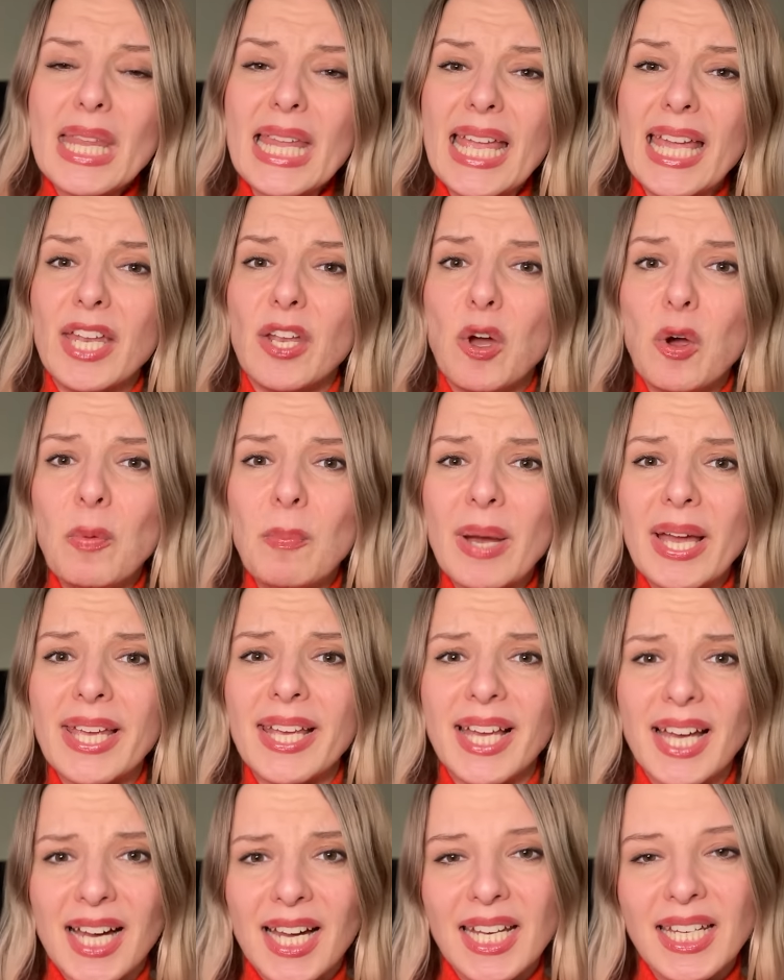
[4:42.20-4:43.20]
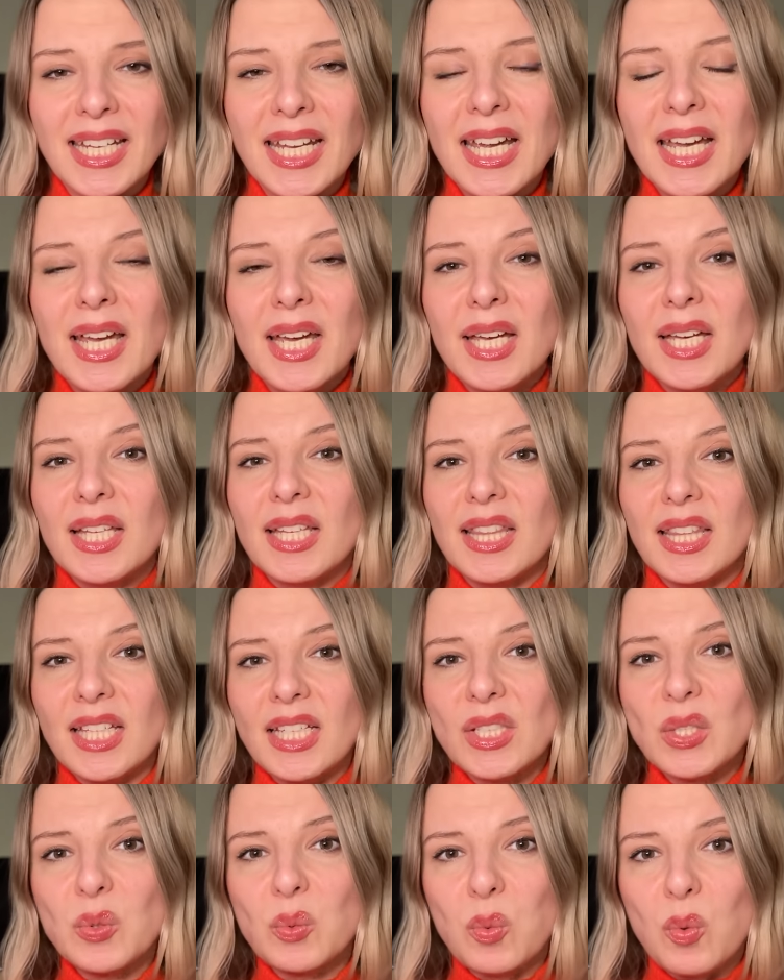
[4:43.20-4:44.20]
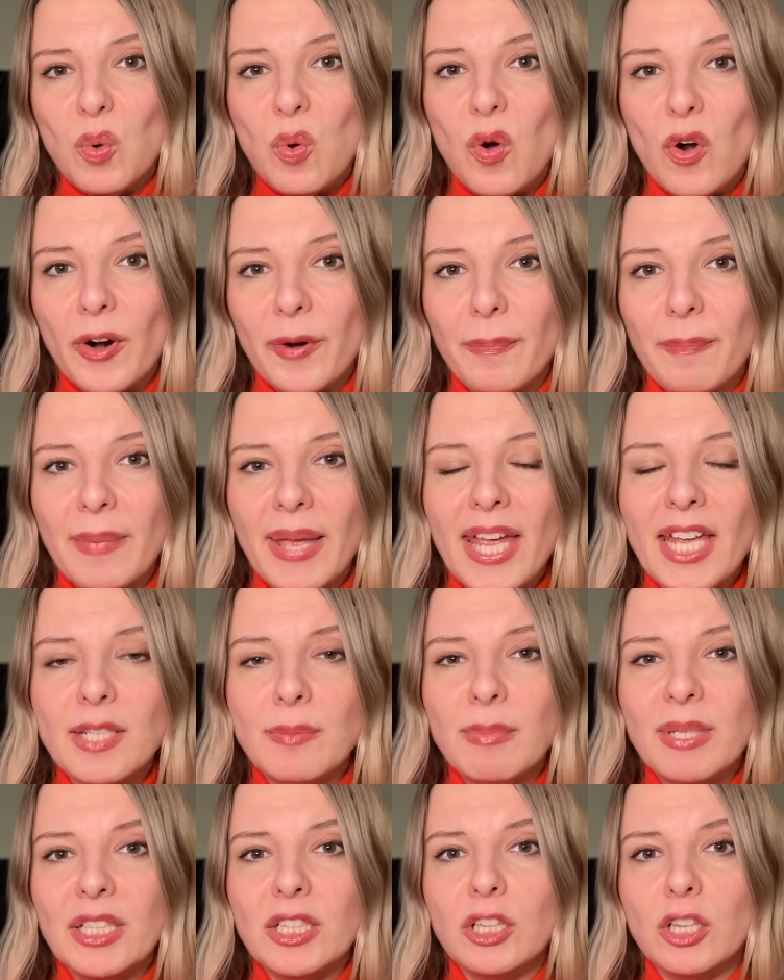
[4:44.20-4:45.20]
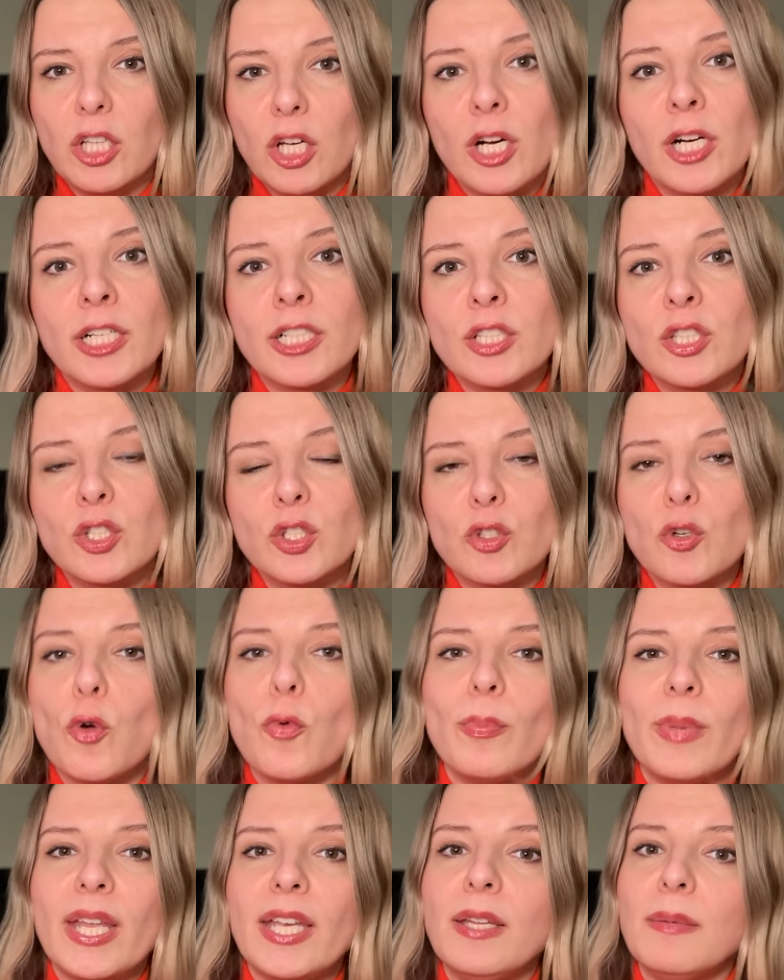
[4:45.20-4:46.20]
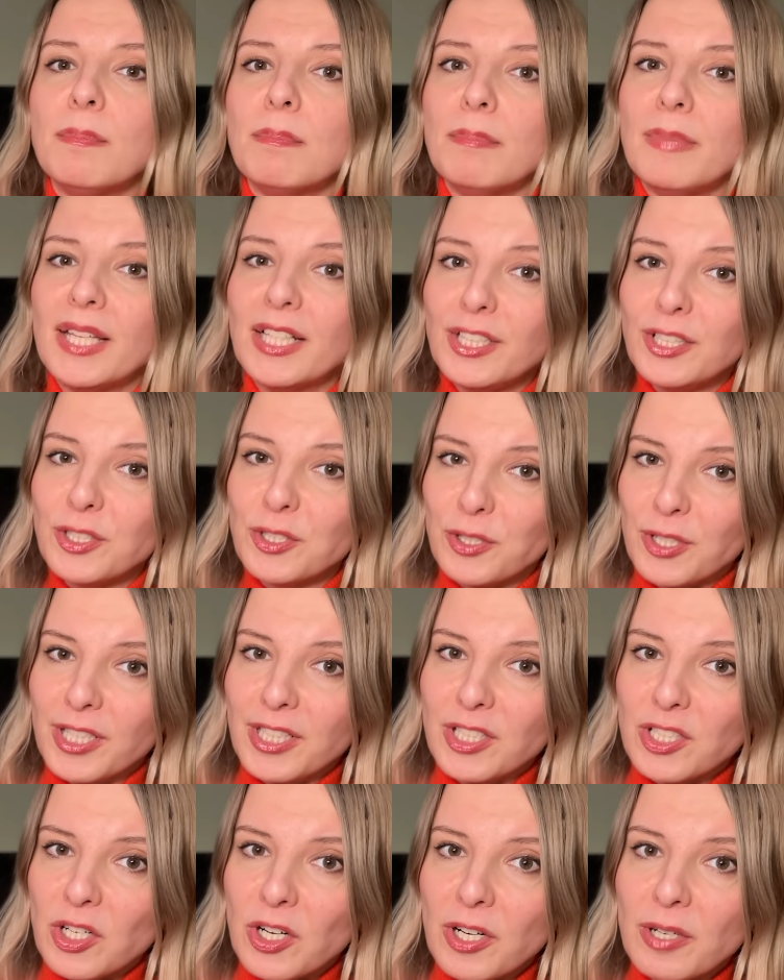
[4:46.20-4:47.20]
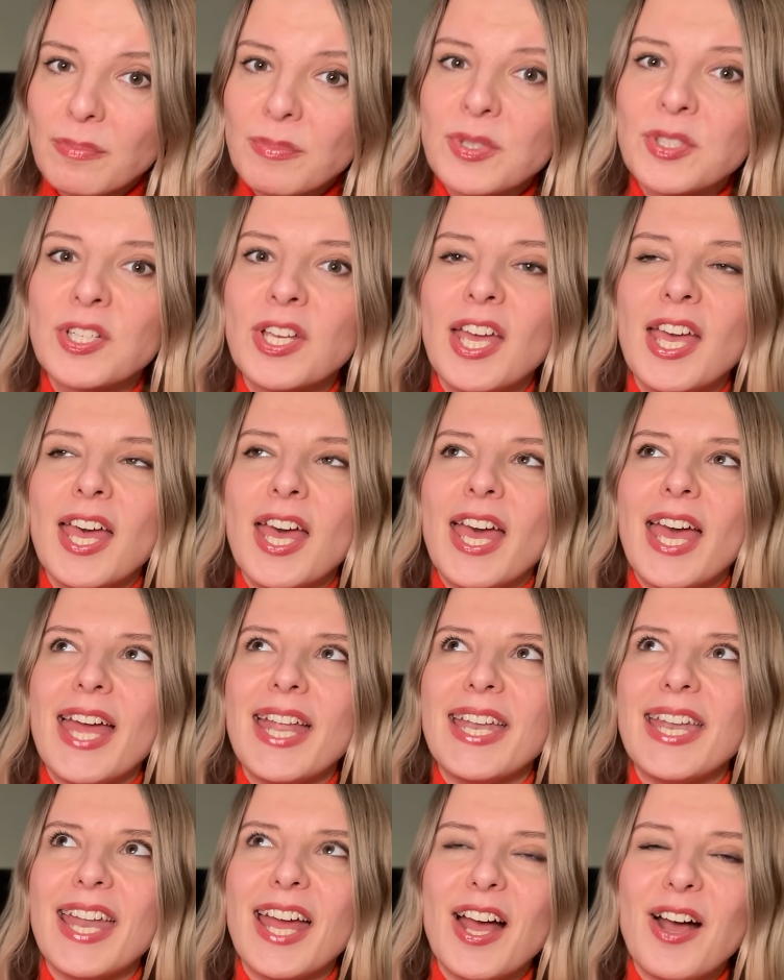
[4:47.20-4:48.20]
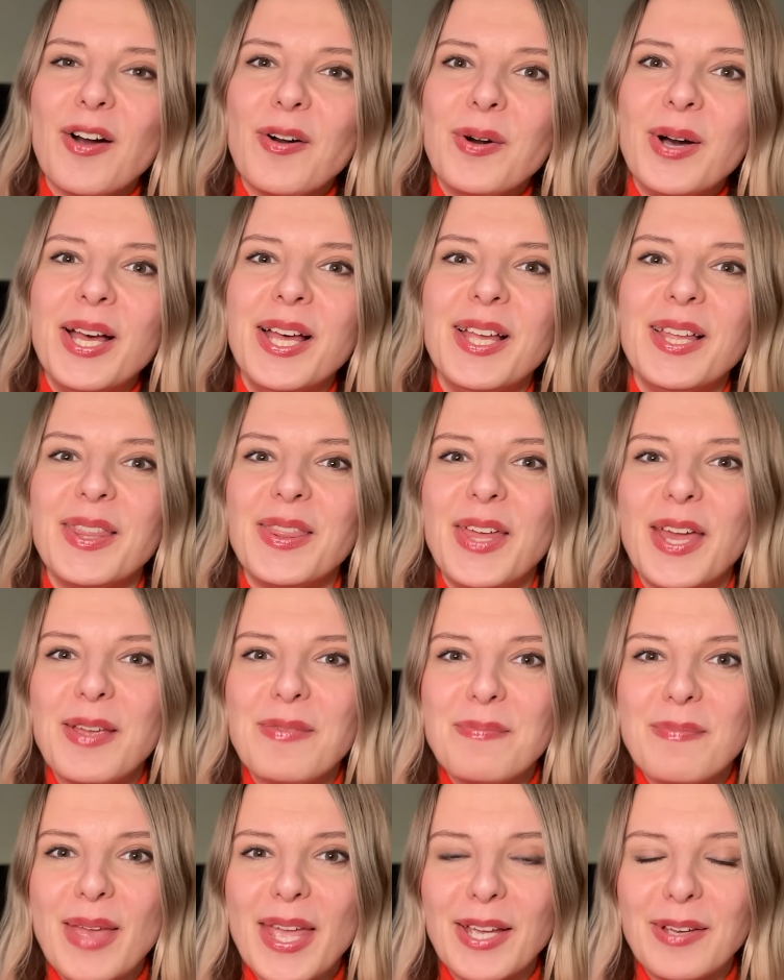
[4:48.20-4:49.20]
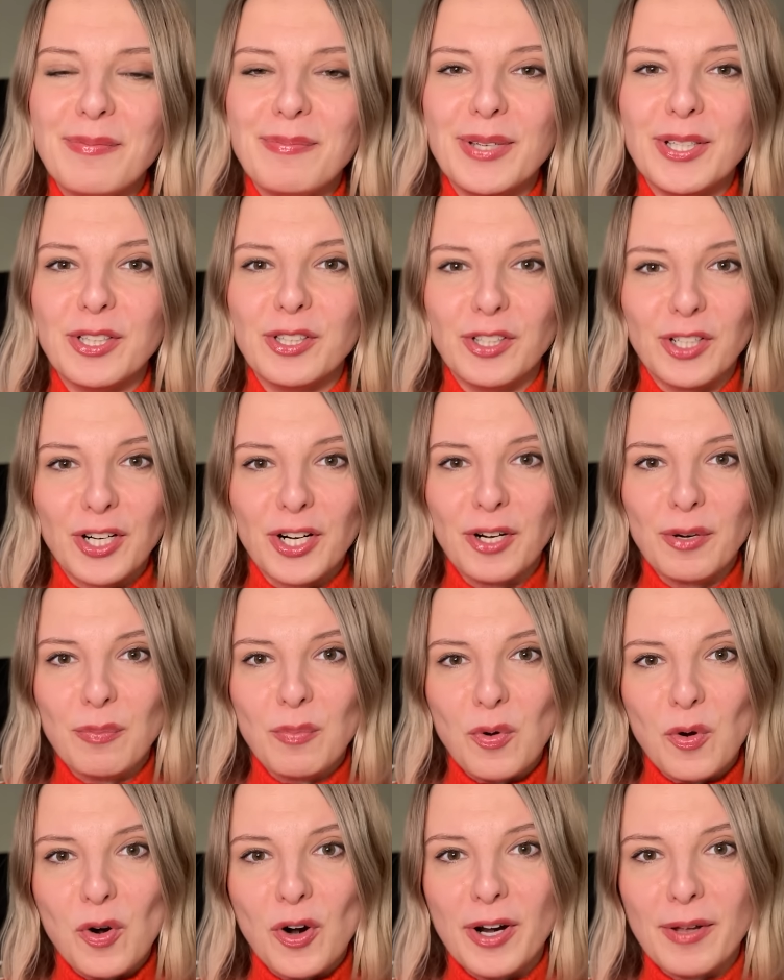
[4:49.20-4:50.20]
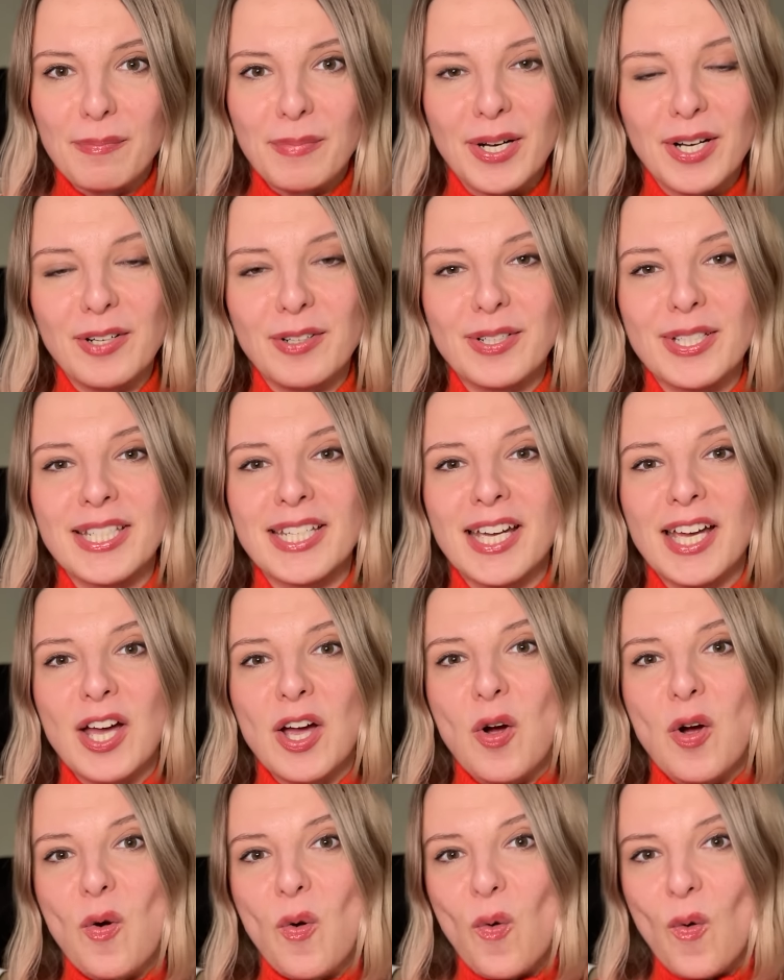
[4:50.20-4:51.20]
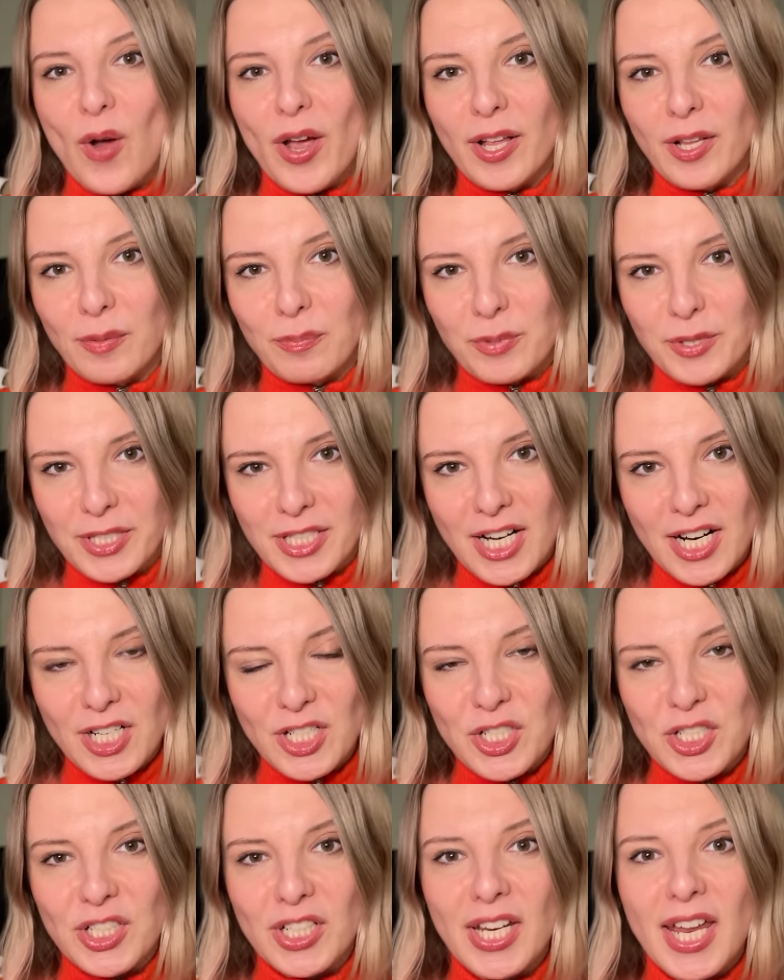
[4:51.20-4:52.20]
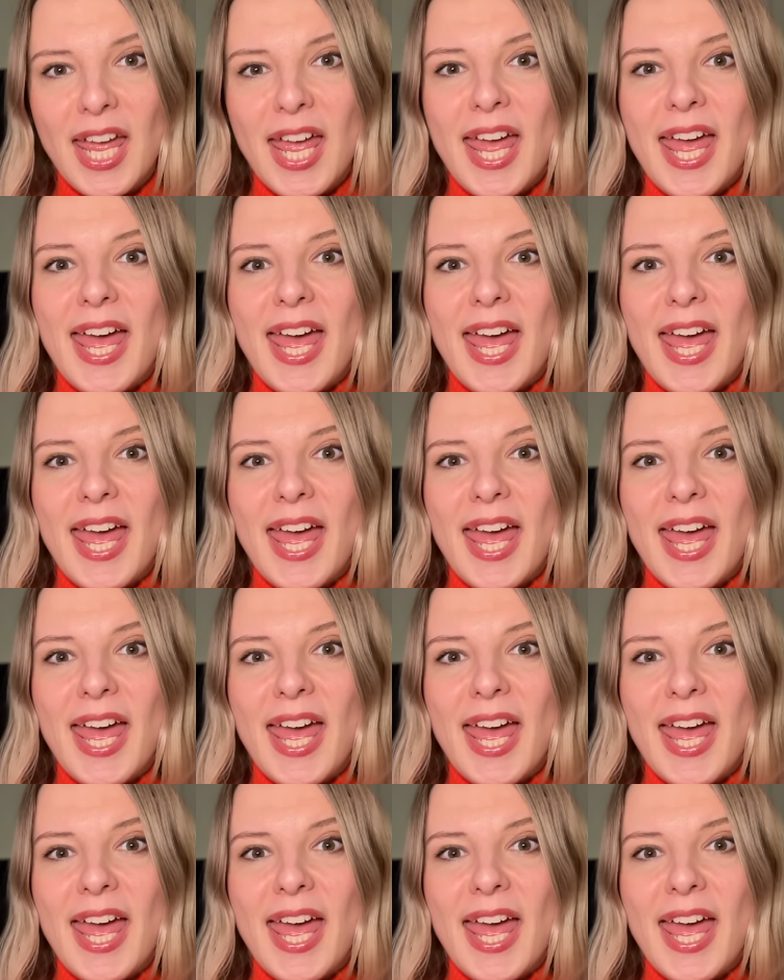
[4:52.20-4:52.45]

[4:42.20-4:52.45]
And oh my God, this war made me learn so many military terms, and now they make me learn more about oil production.